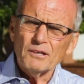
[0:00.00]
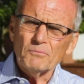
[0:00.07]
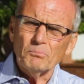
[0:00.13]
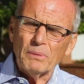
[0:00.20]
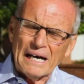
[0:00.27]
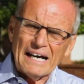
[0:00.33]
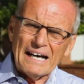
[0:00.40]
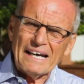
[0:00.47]

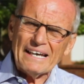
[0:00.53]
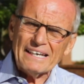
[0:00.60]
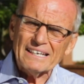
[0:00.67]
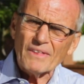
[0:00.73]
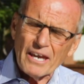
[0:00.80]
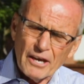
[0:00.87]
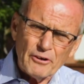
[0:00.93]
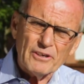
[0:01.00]
by
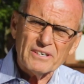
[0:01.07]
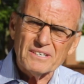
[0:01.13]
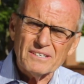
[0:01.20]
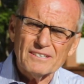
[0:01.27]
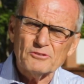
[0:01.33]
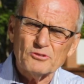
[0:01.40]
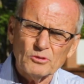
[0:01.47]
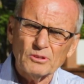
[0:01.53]
area
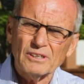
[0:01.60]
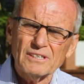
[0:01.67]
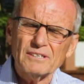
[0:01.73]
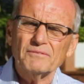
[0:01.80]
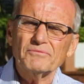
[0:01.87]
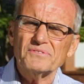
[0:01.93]
that you live.